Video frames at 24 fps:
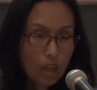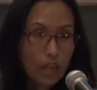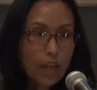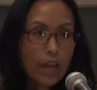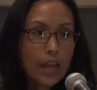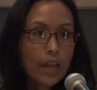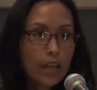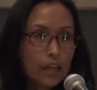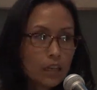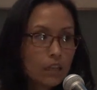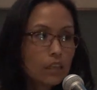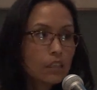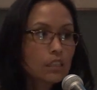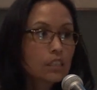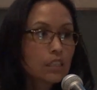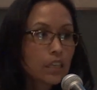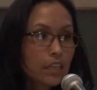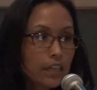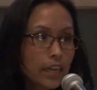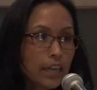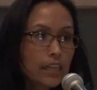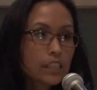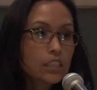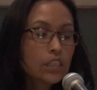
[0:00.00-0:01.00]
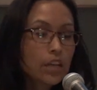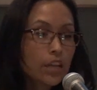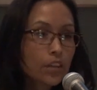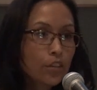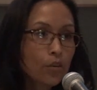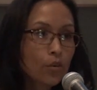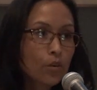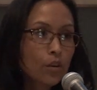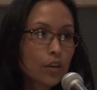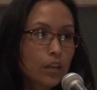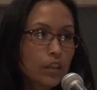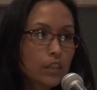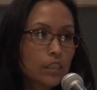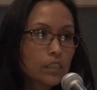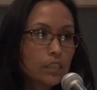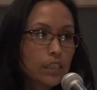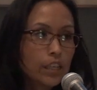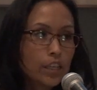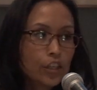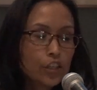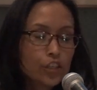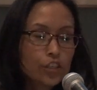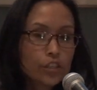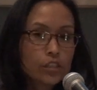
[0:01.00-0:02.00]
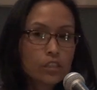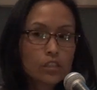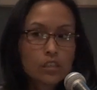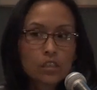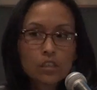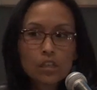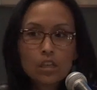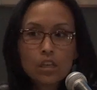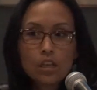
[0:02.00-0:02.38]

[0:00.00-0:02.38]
And to connect to other organizations.